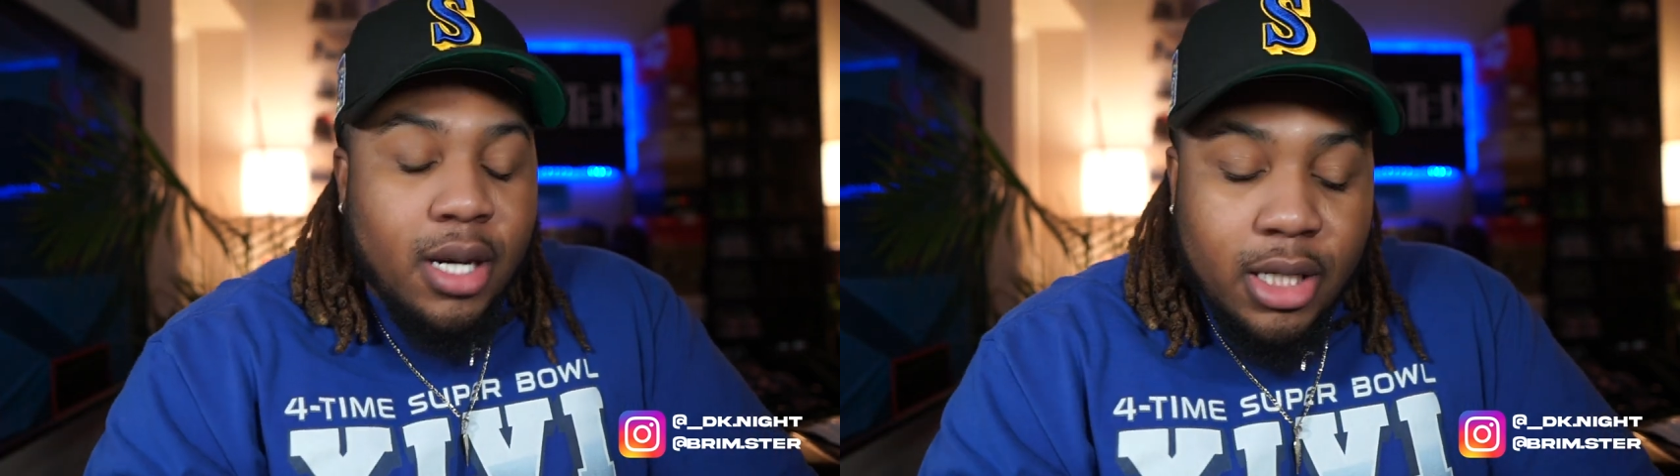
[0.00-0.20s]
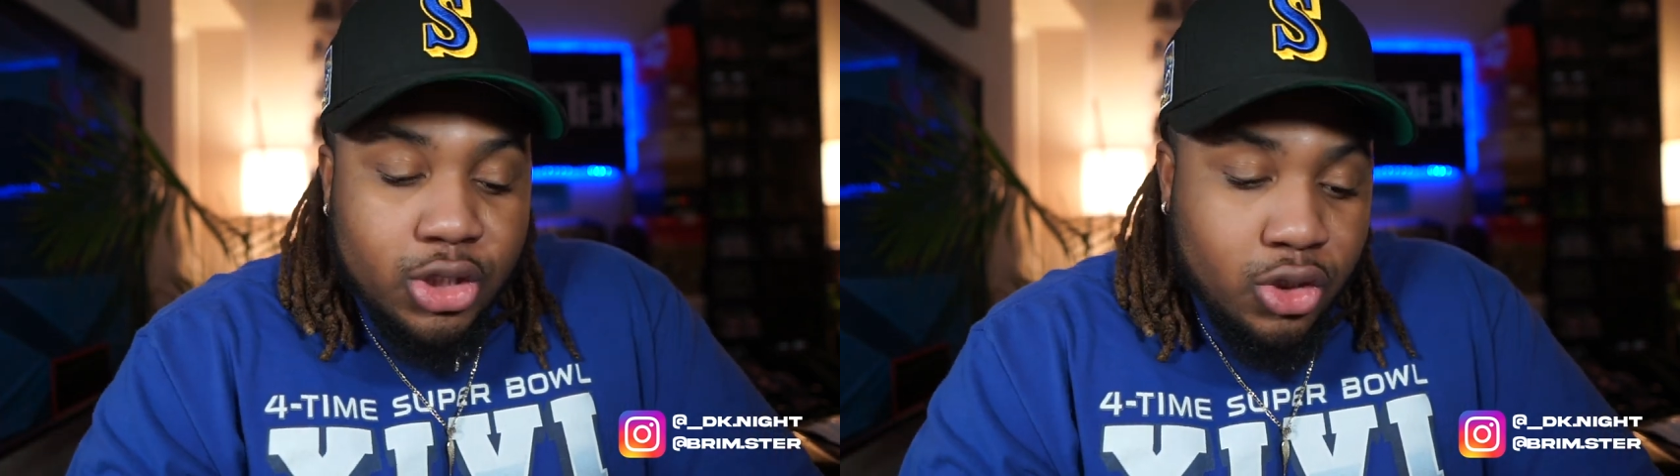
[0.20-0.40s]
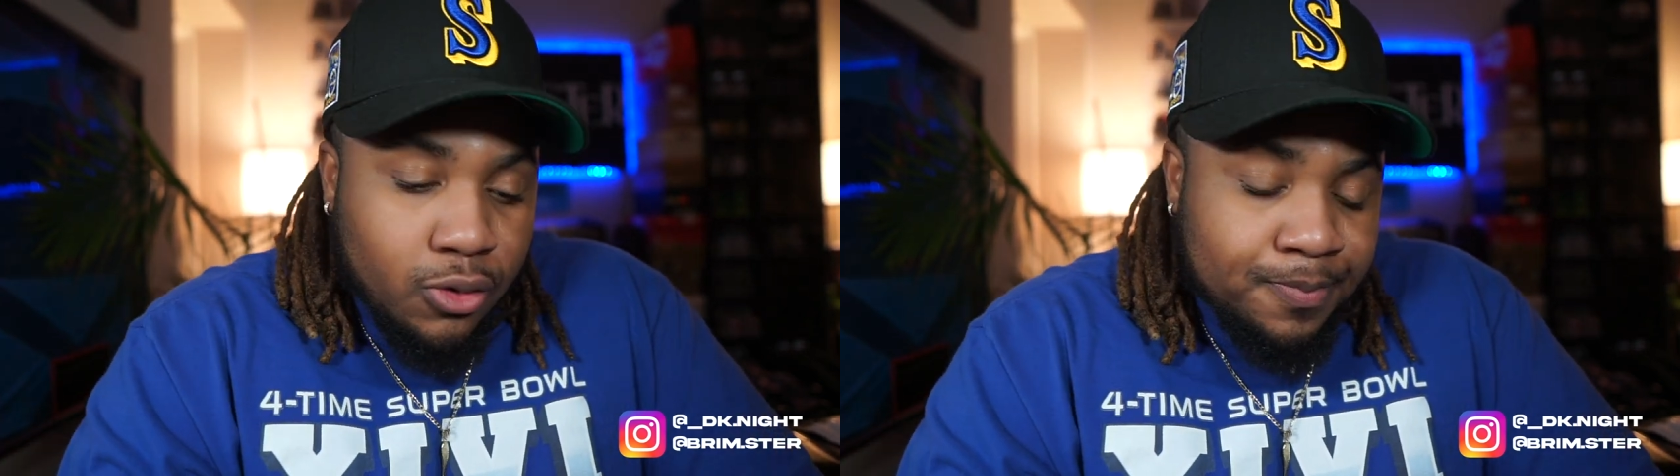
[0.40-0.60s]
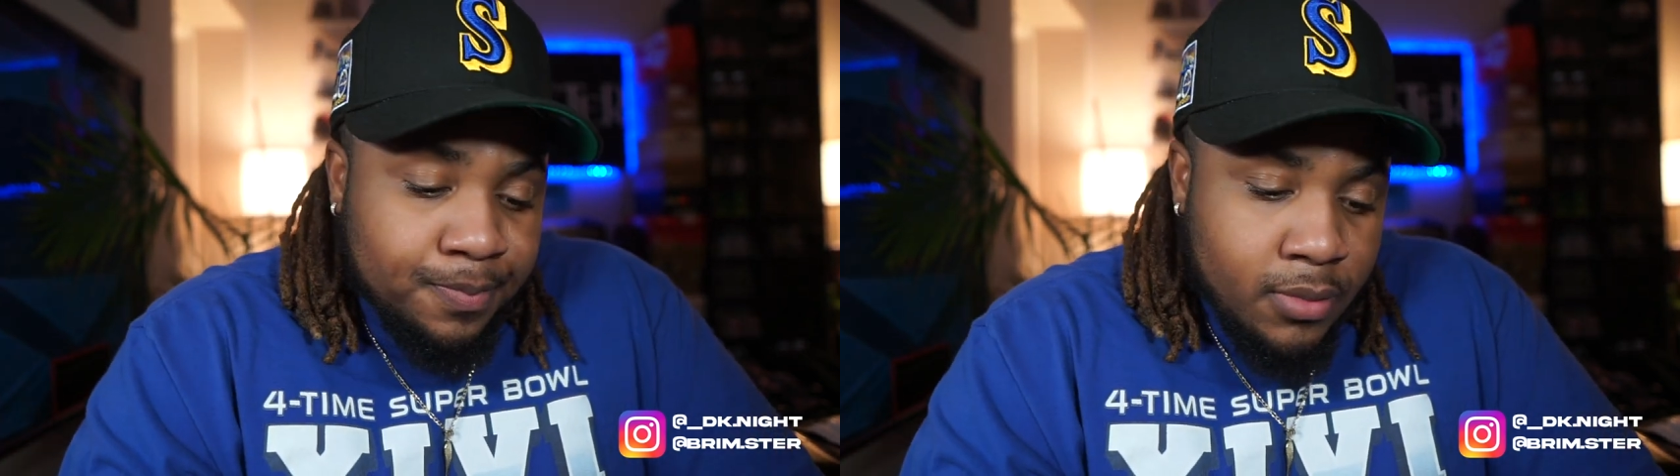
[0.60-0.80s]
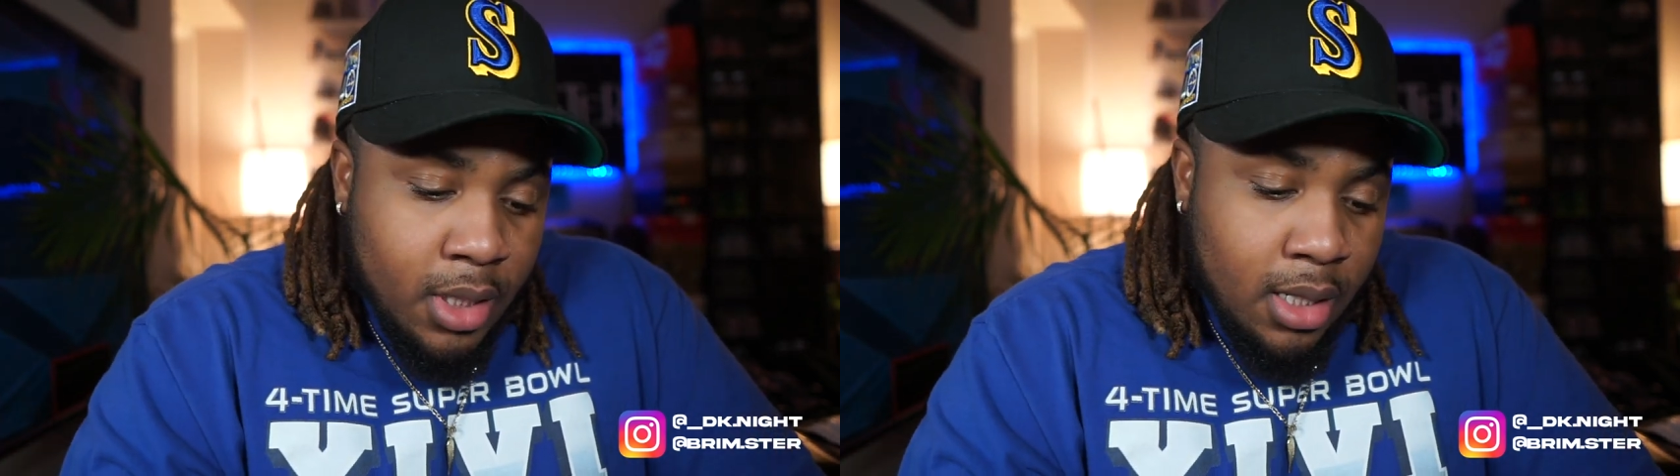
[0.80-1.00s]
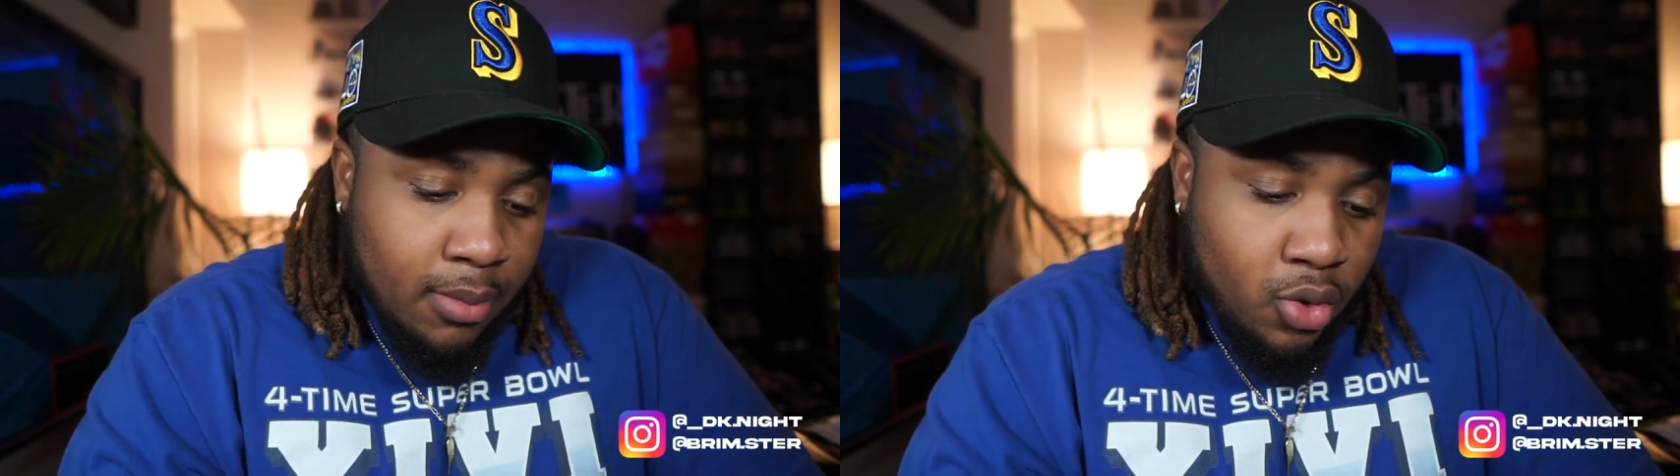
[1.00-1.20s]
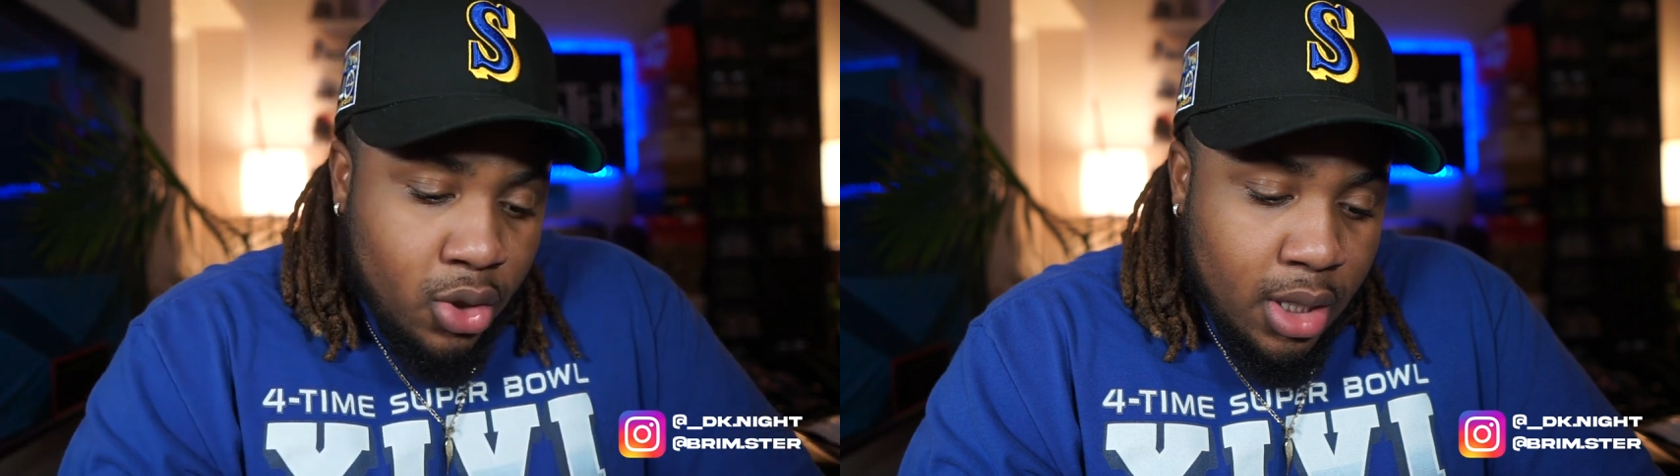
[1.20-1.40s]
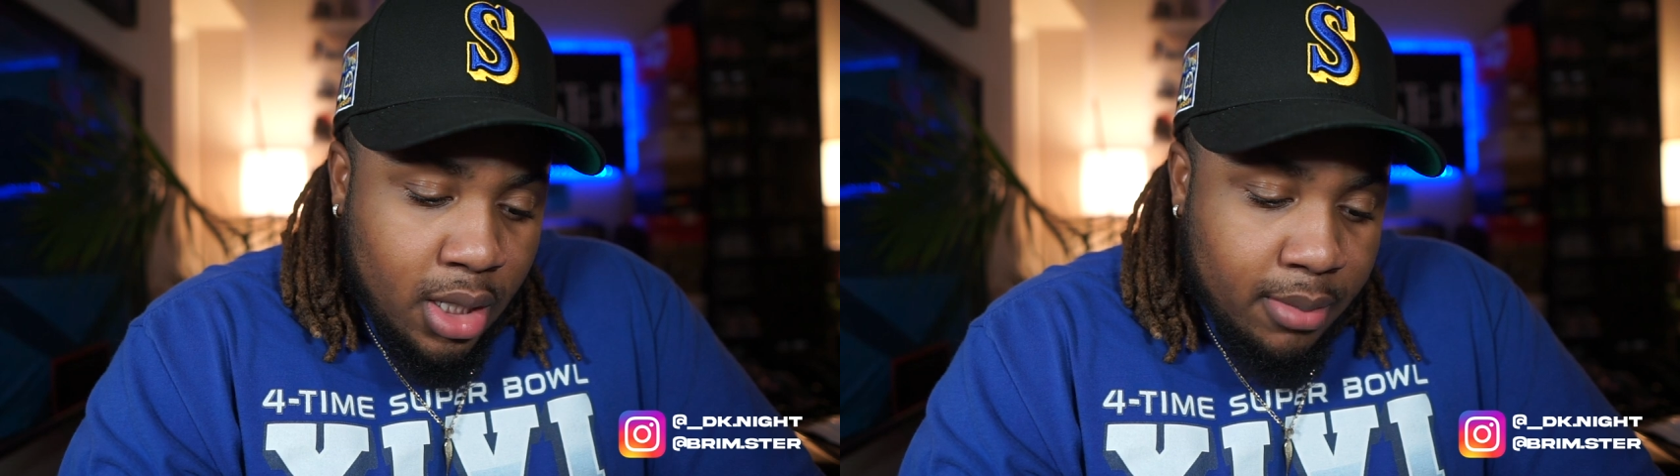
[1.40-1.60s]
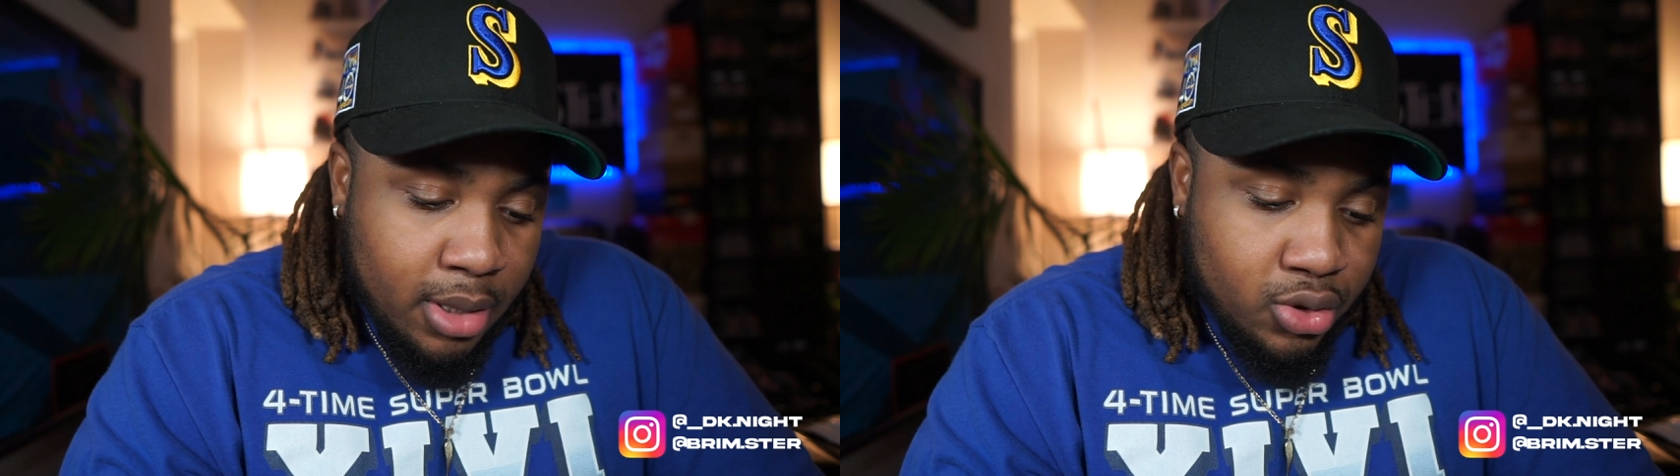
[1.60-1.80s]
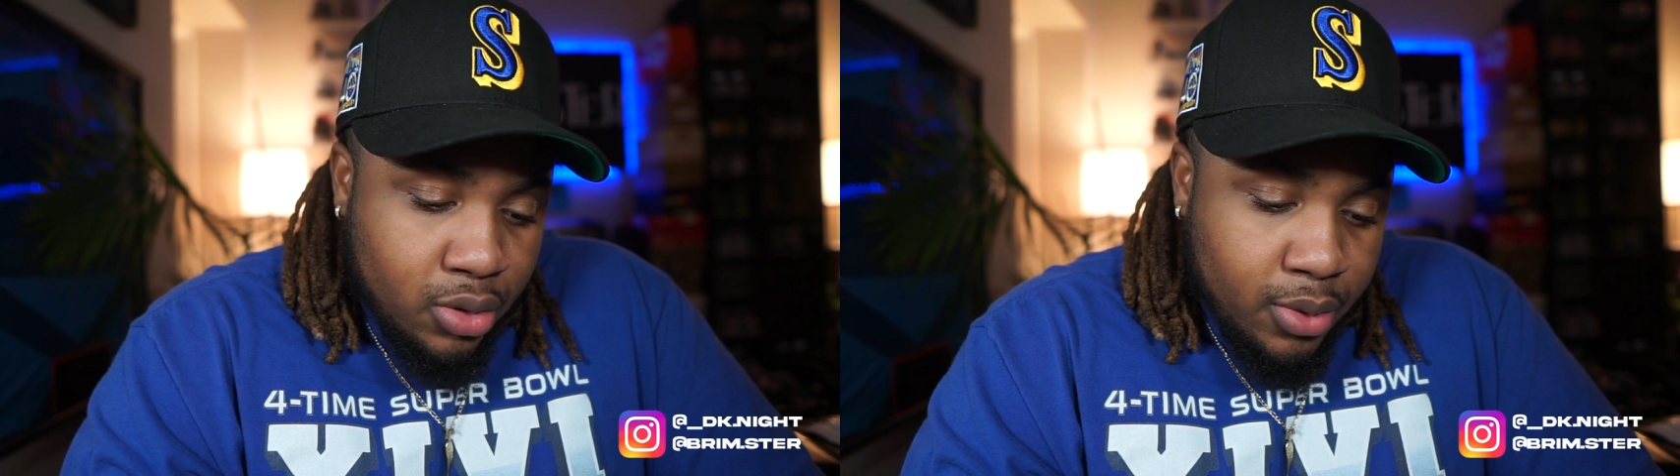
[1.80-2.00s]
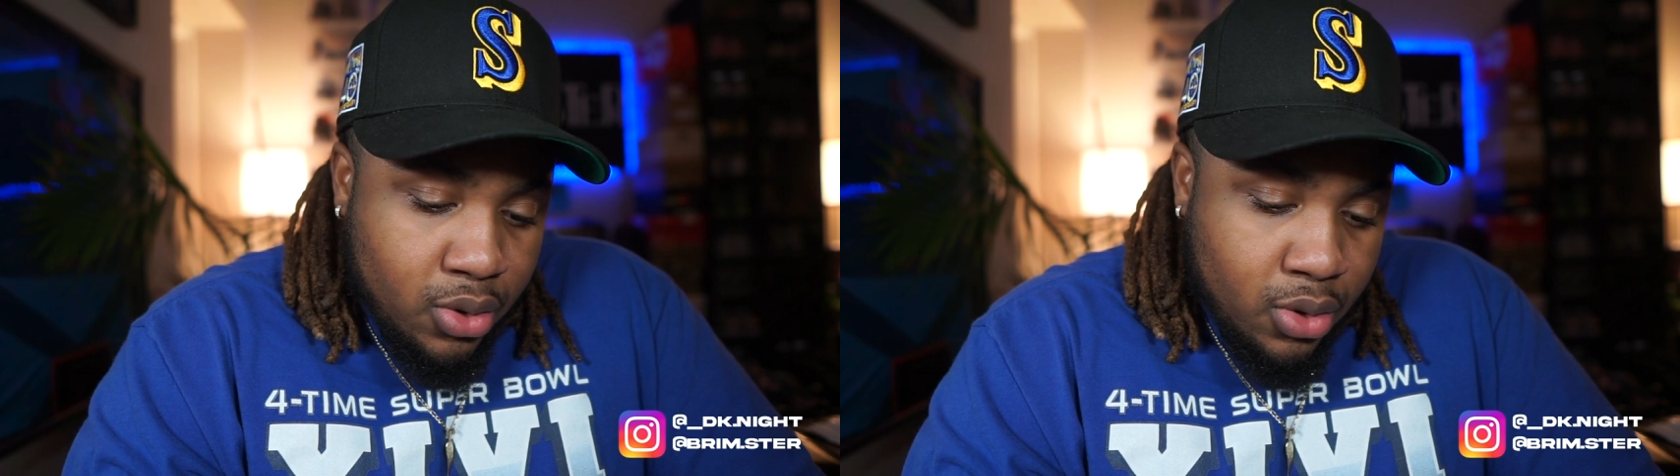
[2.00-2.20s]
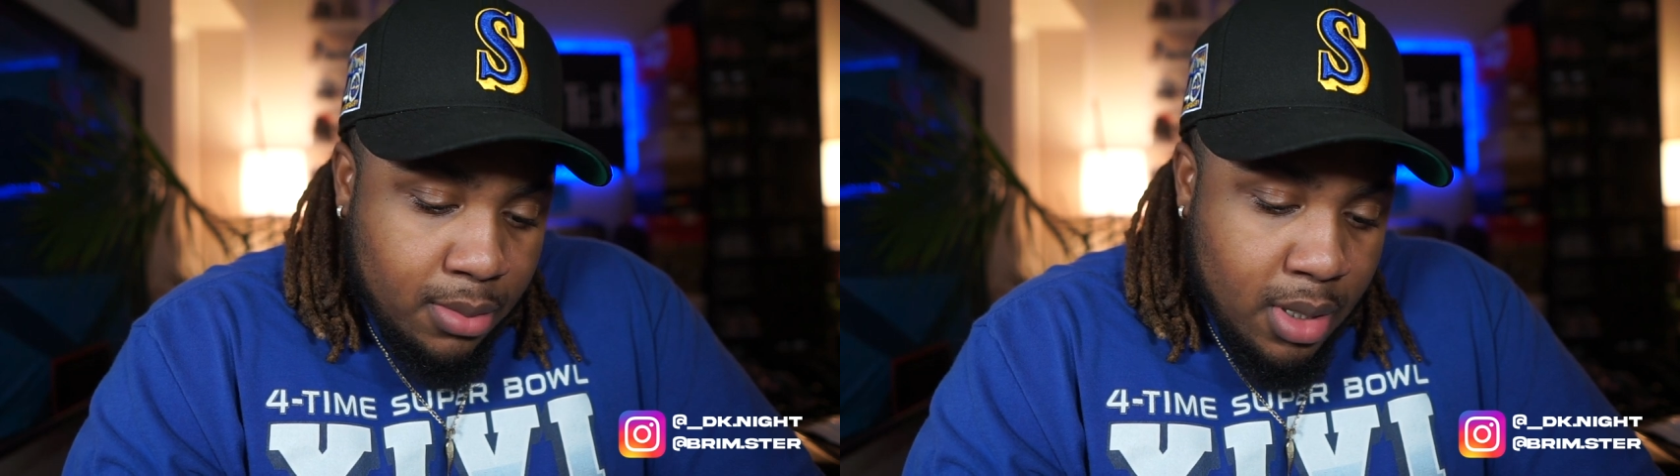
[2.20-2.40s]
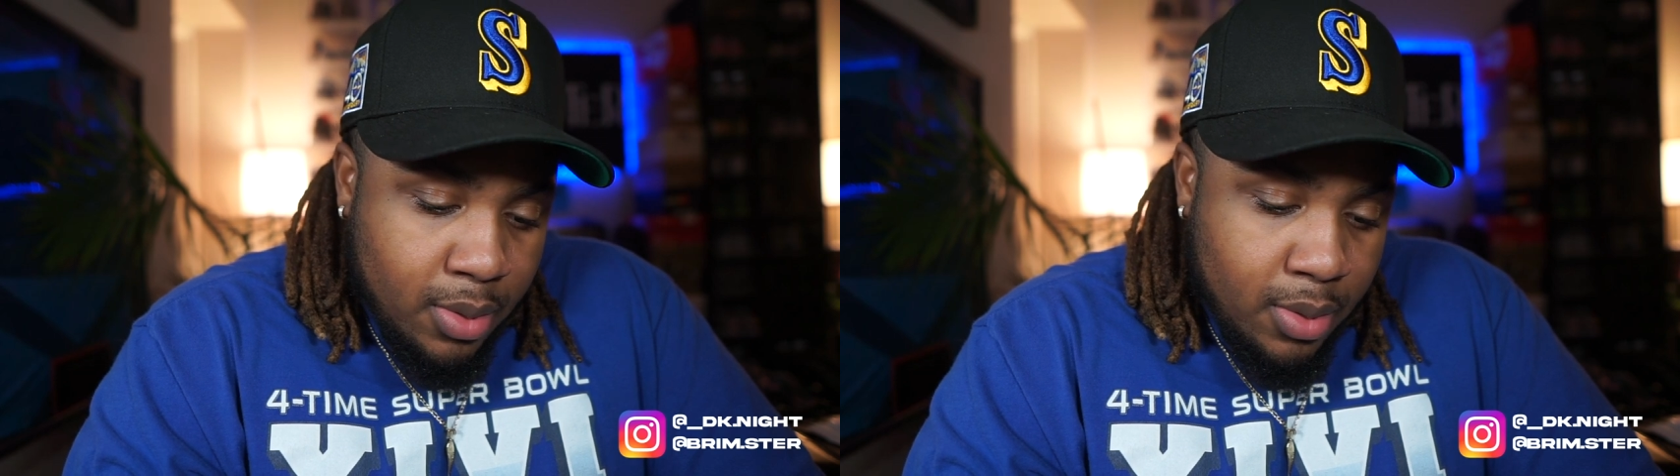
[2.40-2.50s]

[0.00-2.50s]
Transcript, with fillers: All right, so I'm gonna go ahead and hit my screen record, man.